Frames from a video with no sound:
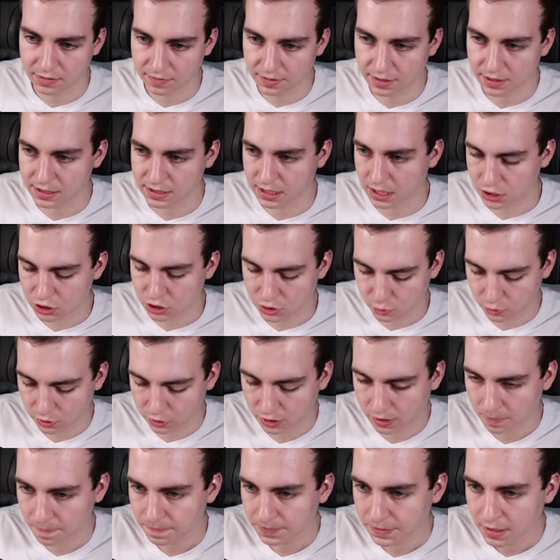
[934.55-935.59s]
that it's actually
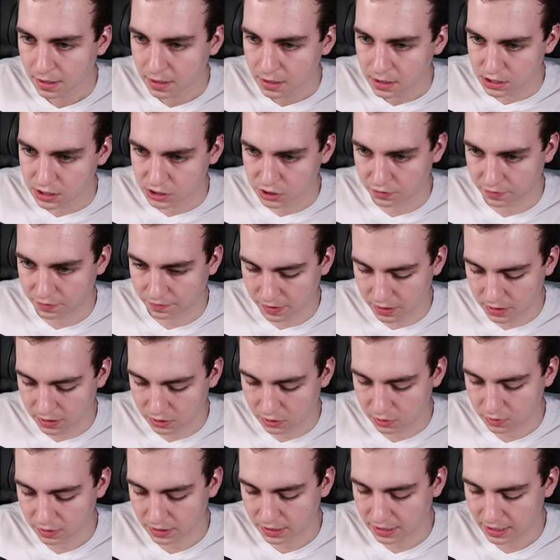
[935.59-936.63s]
working. So if I
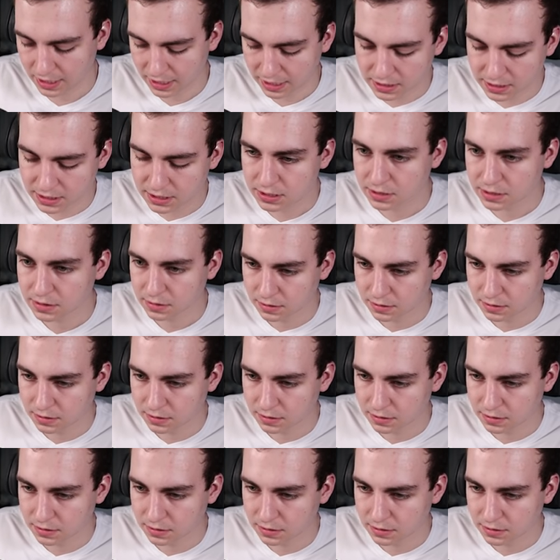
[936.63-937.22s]
do get